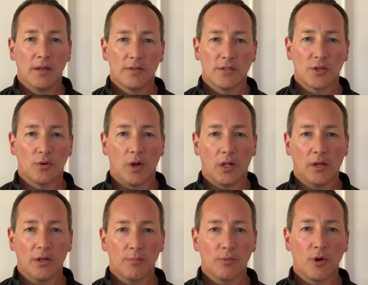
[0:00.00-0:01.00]
So a
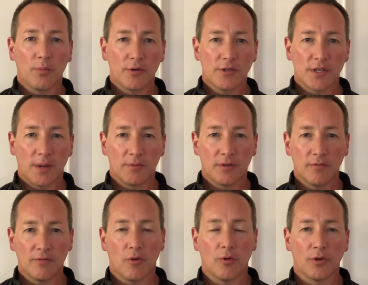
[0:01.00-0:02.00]
lot of
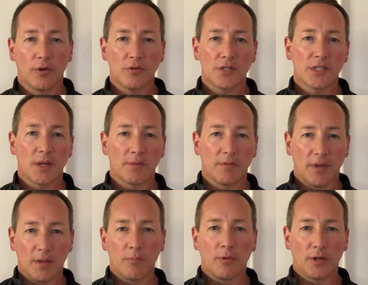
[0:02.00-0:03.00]
proprioceptive or nociceptive
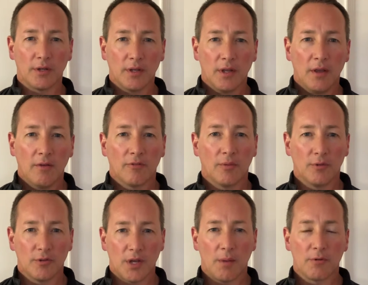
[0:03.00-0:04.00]
input from
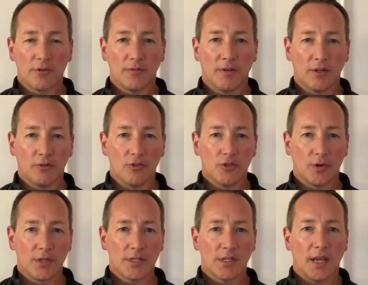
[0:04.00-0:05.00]
those upper cervical
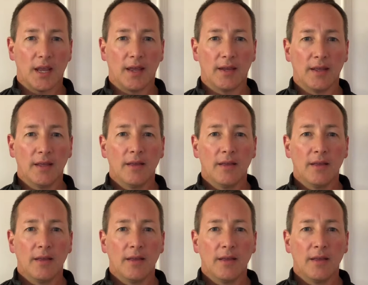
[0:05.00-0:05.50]
joints can